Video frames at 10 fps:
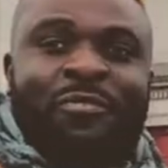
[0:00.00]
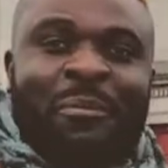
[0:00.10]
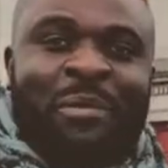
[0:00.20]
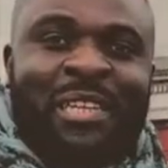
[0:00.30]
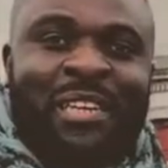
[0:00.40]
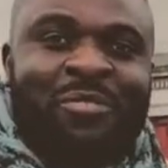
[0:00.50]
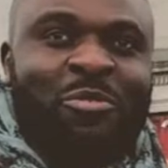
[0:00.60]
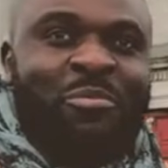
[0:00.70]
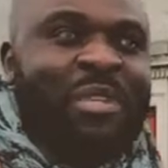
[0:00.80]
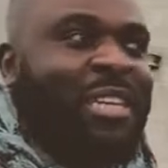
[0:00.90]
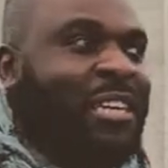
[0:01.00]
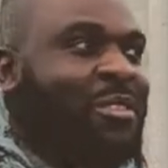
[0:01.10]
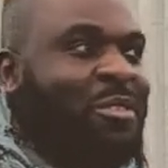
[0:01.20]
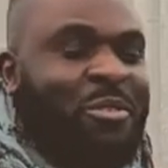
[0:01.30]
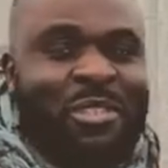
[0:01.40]
is so familiar to
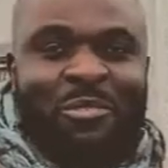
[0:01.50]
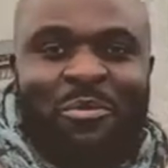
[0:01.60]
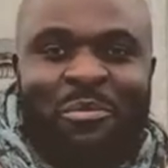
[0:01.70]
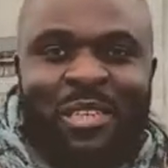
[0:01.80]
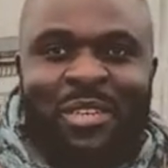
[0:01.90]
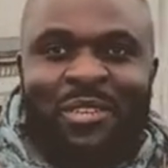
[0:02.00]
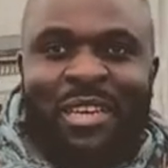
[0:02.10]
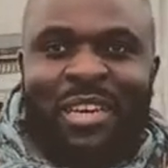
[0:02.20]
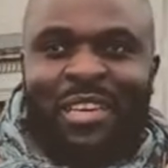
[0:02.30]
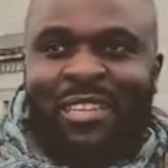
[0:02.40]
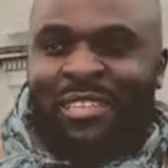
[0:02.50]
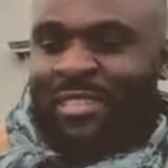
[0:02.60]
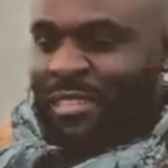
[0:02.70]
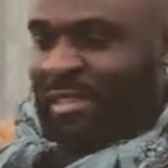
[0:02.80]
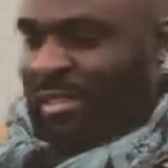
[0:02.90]
me and closer to me
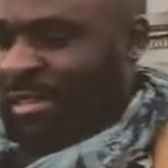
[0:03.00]
okay